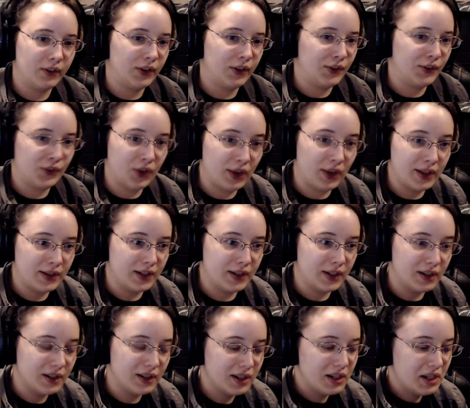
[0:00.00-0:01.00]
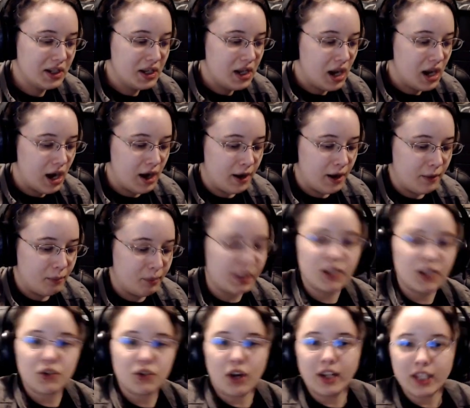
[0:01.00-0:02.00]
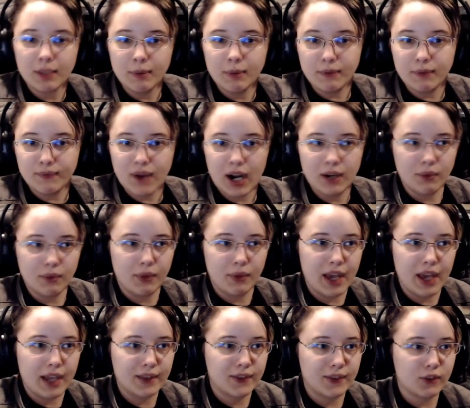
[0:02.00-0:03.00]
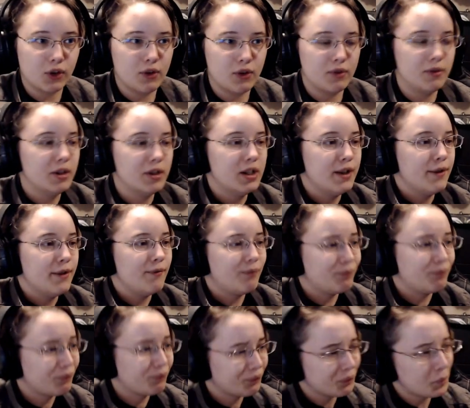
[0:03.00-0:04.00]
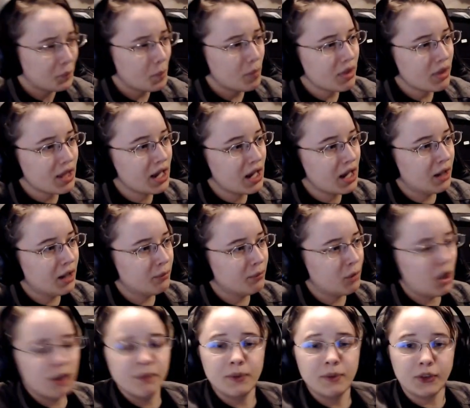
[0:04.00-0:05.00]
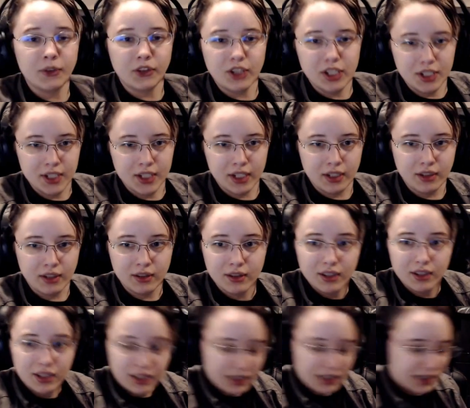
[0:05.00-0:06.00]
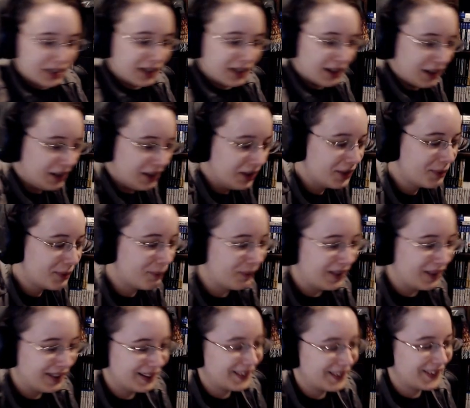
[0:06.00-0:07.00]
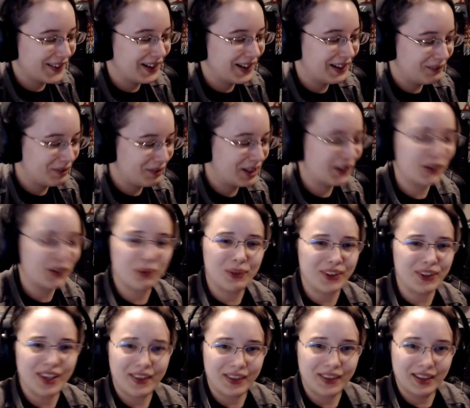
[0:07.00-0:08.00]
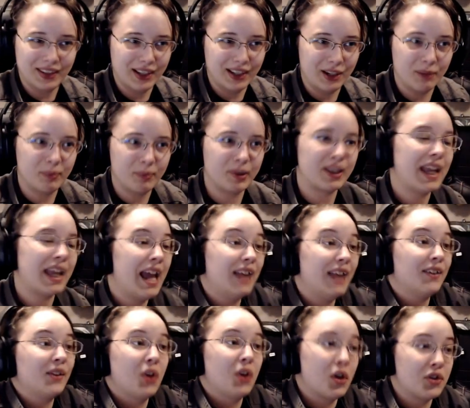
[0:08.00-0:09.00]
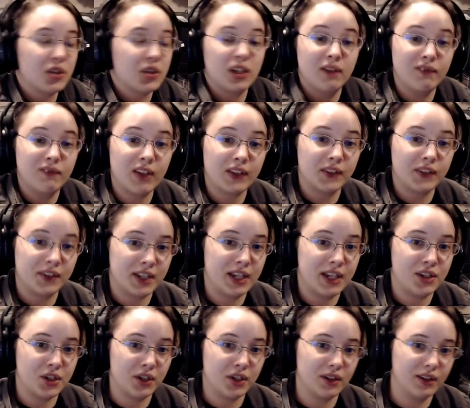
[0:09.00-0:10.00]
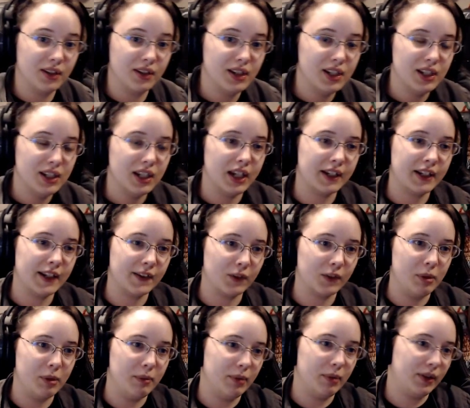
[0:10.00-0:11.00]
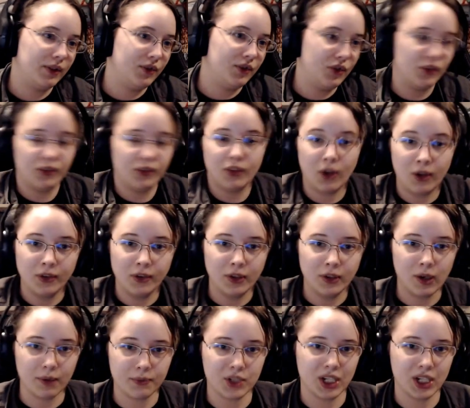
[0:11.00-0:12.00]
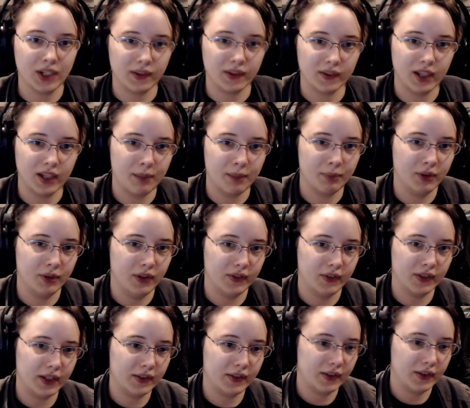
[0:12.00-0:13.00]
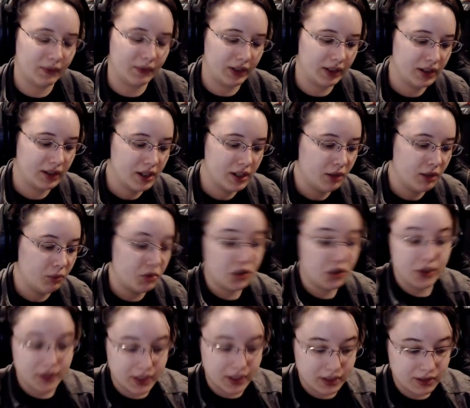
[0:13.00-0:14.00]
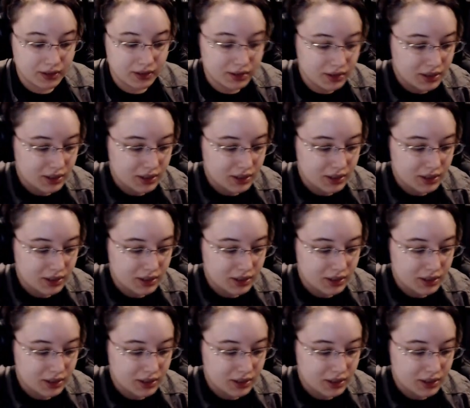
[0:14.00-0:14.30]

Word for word: That's all I did. But he tried to get me fired with that. So obviously he didn't, but because there was nothing there. But they had to launch an investigation against me just on the off chance I happened to say something, which I didn't.